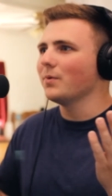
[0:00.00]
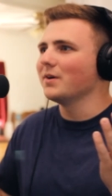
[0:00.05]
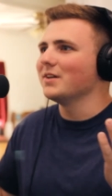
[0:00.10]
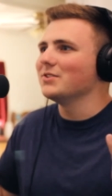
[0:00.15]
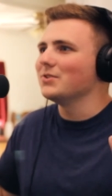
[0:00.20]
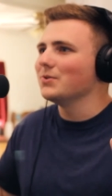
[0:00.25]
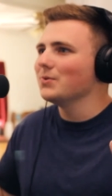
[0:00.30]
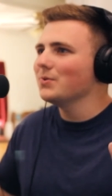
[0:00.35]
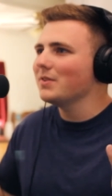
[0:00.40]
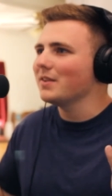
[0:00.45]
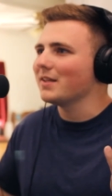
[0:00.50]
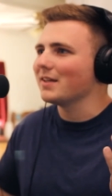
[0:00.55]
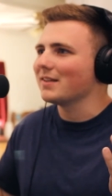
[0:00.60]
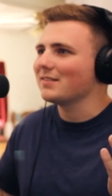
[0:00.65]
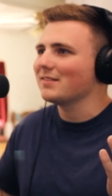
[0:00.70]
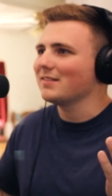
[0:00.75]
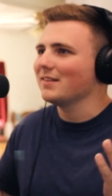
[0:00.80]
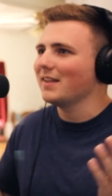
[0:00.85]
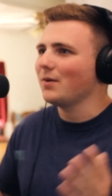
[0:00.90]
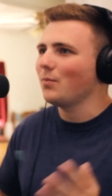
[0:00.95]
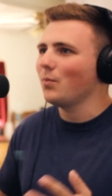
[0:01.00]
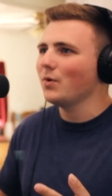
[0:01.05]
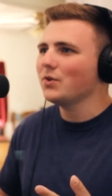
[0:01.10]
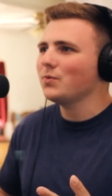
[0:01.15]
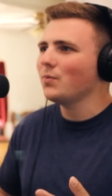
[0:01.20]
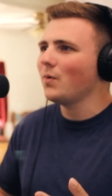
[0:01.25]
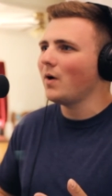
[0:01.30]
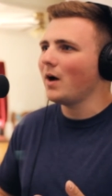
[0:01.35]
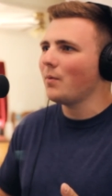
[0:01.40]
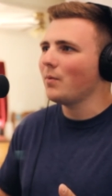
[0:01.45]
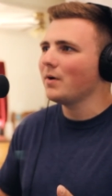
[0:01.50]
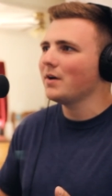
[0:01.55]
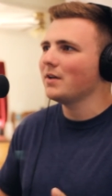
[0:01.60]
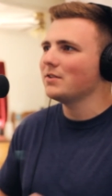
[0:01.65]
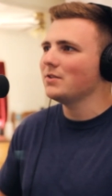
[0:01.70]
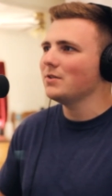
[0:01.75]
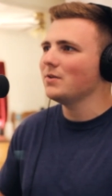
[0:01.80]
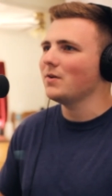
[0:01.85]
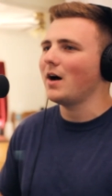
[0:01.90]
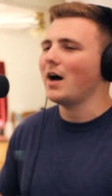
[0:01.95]
want to do this. Like, what do I
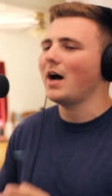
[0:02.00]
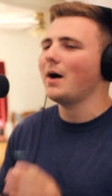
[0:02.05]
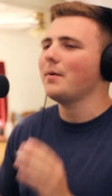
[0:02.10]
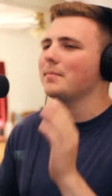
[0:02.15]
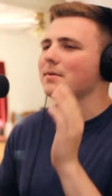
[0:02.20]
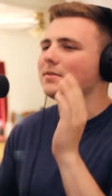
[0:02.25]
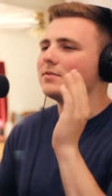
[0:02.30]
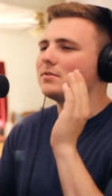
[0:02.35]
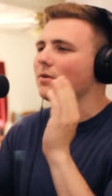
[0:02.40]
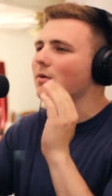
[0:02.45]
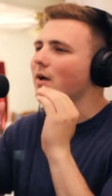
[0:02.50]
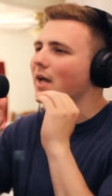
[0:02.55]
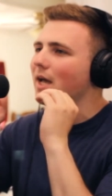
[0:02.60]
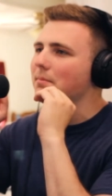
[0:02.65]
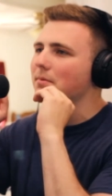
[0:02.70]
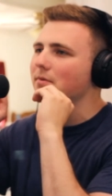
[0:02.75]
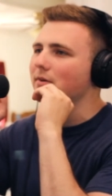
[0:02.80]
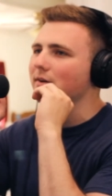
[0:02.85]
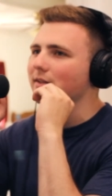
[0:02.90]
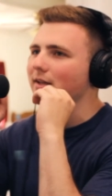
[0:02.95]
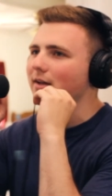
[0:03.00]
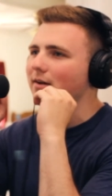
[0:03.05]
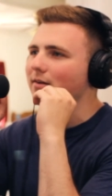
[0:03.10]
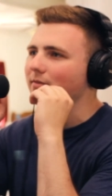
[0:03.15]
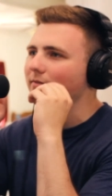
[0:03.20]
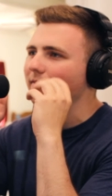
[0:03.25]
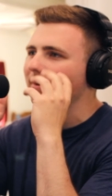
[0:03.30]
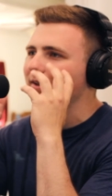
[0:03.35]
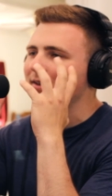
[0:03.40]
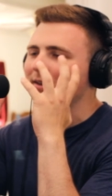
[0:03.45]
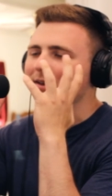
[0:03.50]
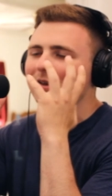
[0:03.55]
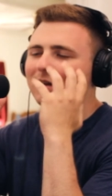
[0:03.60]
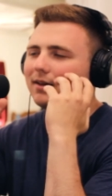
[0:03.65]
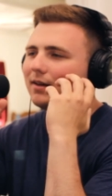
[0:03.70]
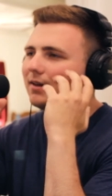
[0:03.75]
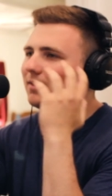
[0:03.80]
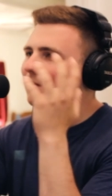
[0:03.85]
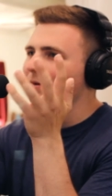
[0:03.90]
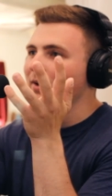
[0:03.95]
want to do? I would be so happy right now if I
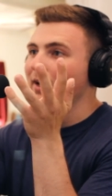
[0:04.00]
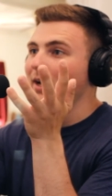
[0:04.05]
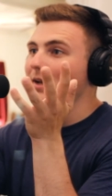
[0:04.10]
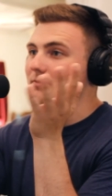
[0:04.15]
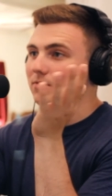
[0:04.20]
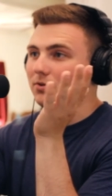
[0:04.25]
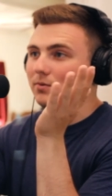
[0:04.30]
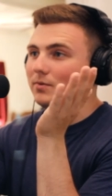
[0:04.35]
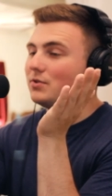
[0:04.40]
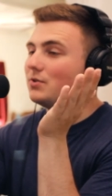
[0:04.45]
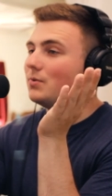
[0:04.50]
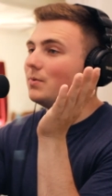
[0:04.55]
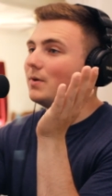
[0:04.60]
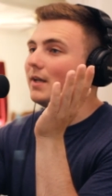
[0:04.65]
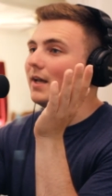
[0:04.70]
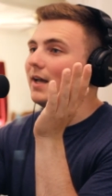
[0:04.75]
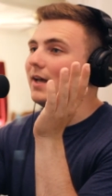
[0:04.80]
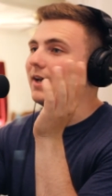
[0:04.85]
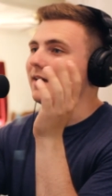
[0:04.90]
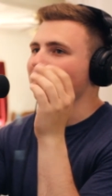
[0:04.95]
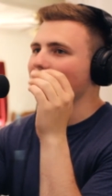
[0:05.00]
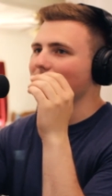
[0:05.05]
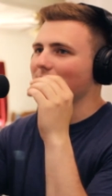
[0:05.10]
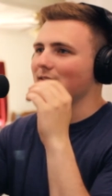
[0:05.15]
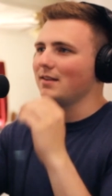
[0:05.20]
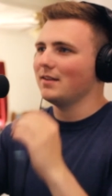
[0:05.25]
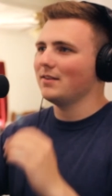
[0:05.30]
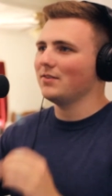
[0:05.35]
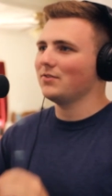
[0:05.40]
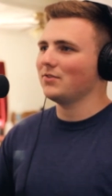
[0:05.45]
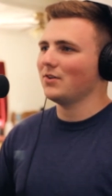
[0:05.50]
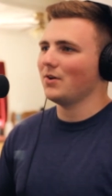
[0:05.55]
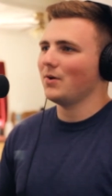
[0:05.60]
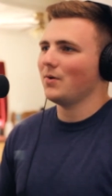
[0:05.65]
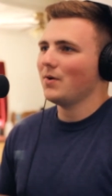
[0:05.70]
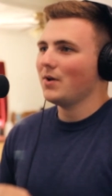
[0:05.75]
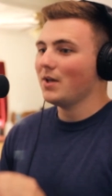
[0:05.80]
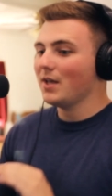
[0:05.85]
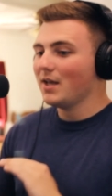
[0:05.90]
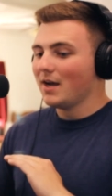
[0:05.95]
had, was doing X. And
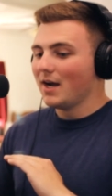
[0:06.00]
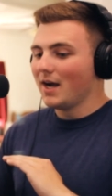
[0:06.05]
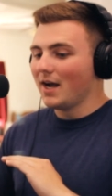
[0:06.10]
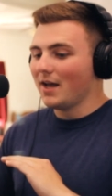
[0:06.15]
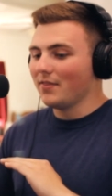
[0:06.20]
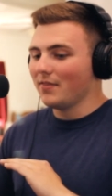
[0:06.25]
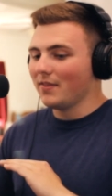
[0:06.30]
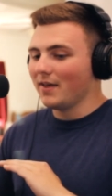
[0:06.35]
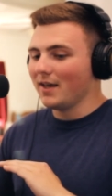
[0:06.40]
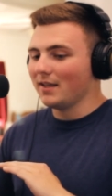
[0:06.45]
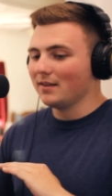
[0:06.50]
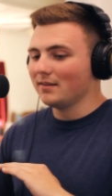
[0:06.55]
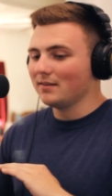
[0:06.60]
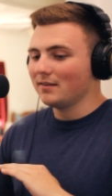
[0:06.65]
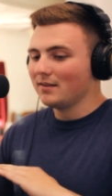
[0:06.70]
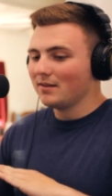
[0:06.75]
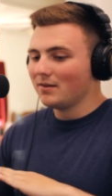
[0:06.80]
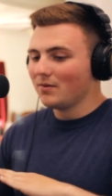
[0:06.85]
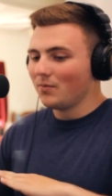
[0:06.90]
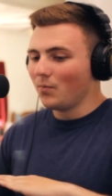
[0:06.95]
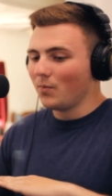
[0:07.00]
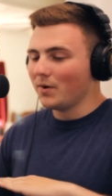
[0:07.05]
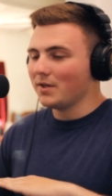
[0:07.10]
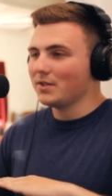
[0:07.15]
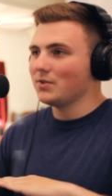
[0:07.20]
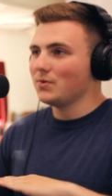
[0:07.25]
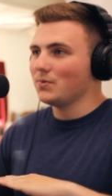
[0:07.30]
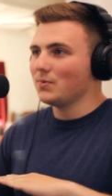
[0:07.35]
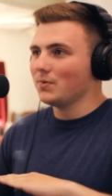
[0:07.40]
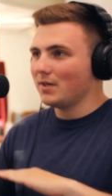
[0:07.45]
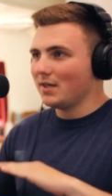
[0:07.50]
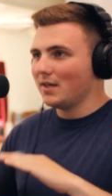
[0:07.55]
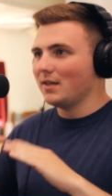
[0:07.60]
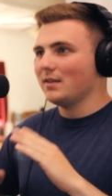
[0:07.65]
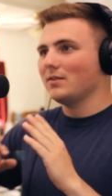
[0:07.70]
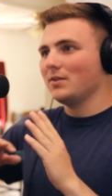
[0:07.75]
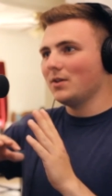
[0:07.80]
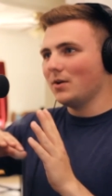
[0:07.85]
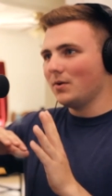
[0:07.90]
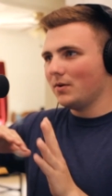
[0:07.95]
so, and then when you
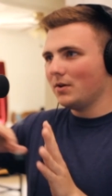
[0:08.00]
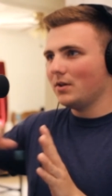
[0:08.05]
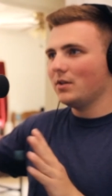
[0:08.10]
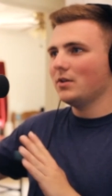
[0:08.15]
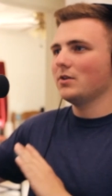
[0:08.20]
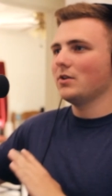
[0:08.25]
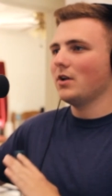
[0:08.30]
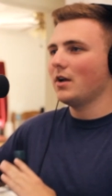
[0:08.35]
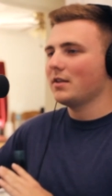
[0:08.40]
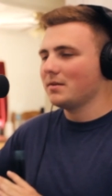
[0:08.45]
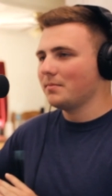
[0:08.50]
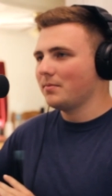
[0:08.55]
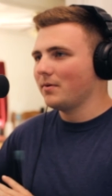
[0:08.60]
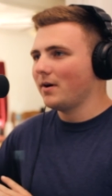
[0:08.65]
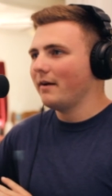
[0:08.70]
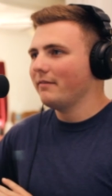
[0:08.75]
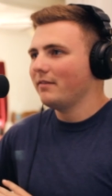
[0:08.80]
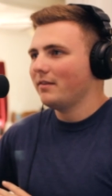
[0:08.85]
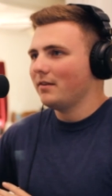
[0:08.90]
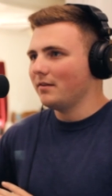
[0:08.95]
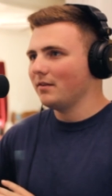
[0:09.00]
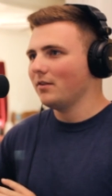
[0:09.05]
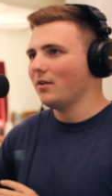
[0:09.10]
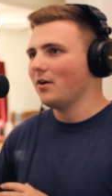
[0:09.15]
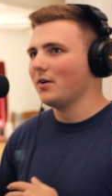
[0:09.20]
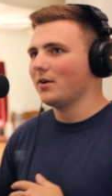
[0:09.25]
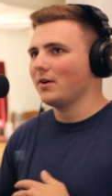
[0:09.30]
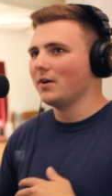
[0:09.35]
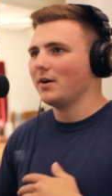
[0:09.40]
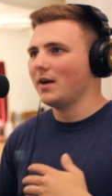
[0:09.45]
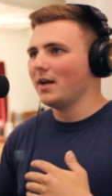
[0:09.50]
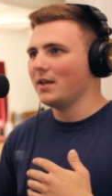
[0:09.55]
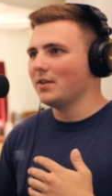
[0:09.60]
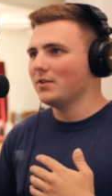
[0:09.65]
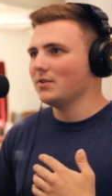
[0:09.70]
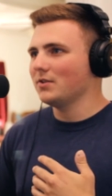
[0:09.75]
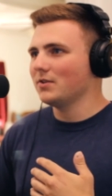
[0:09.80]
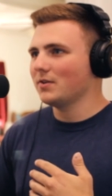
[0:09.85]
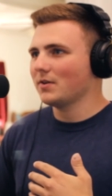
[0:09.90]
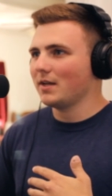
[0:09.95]
get, you know, you're not deprived any longer,
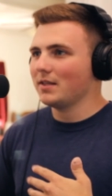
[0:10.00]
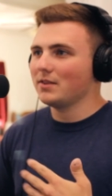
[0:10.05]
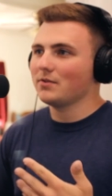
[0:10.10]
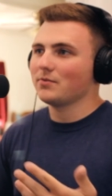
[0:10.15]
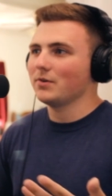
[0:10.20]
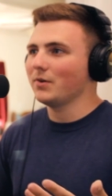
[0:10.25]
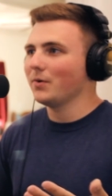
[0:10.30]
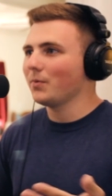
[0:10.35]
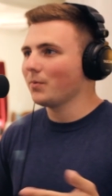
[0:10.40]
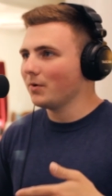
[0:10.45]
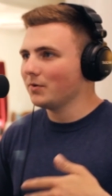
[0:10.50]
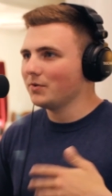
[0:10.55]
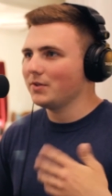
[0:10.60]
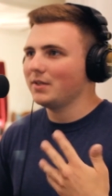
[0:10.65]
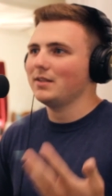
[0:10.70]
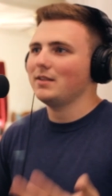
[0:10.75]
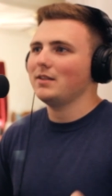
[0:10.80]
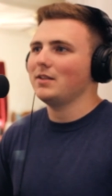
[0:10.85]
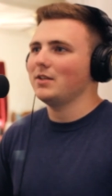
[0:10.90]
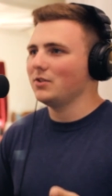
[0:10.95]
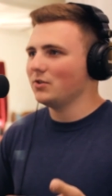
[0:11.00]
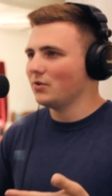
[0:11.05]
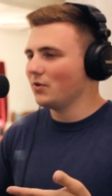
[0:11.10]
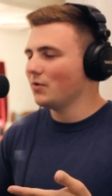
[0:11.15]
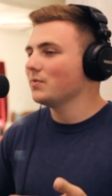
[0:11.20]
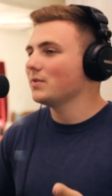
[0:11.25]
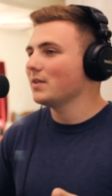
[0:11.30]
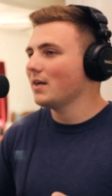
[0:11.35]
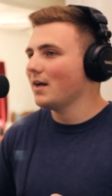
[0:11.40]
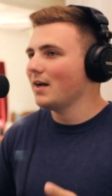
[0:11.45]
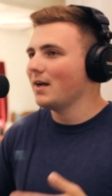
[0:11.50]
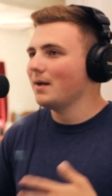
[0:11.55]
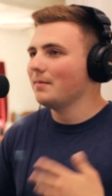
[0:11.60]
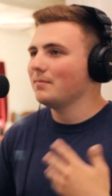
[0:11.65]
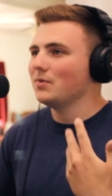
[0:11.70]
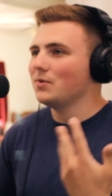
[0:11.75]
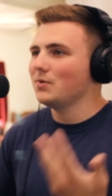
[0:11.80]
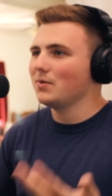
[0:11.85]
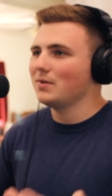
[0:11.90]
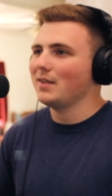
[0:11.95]
and you're in the real world, you get in your own
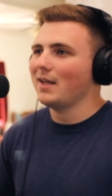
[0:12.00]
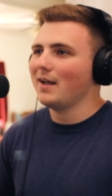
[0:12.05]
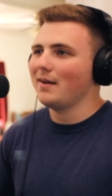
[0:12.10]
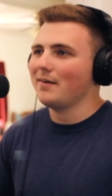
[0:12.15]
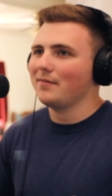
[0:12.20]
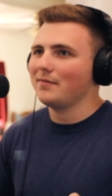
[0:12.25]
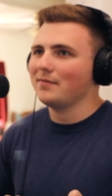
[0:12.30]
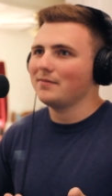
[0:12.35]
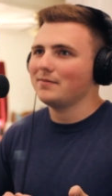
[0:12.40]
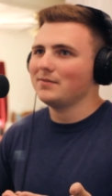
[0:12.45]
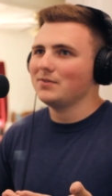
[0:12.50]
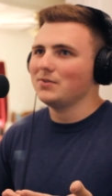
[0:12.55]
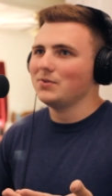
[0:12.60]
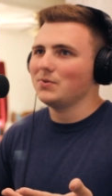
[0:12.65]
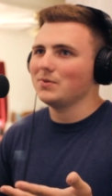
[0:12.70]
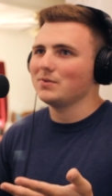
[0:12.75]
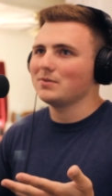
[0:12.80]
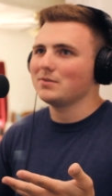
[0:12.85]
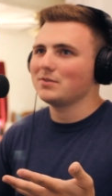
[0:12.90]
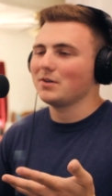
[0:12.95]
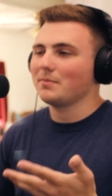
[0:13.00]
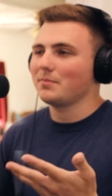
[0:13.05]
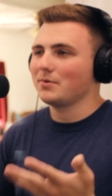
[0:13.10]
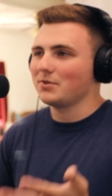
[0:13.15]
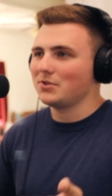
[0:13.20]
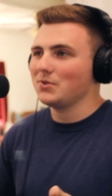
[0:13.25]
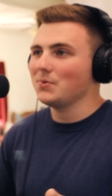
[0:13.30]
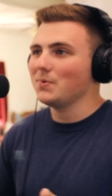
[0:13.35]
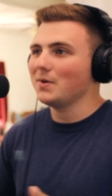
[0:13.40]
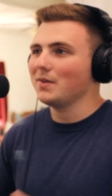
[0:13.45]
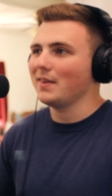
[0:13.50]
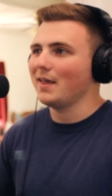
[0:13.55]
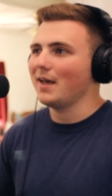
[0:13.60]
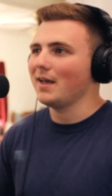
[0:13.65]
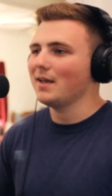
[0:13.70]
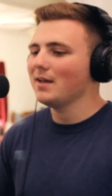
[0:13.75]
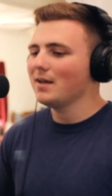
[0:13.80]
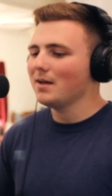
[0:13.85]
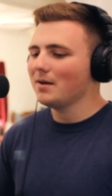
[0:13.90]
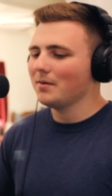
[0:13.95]
time, you can have you can start pursuing
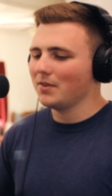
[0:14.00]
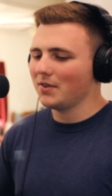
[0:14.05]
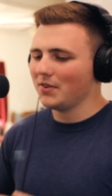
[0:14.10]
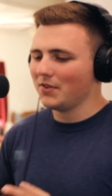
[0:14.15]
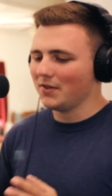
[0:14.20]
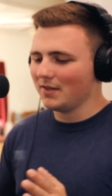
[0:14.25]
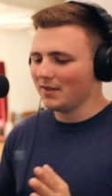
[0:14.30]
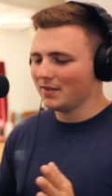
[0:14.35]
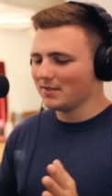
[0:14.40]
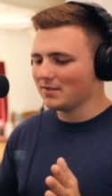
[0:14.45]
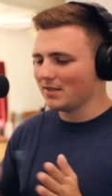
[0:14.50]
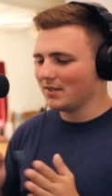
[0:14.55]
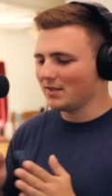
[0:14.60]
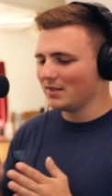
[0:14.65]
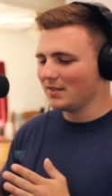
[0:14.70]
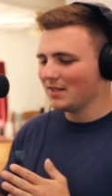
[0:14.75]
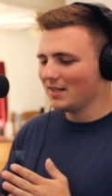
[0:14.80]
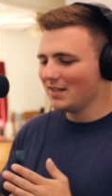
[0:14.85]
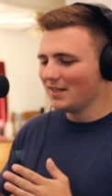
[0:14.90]
that. The thing is, and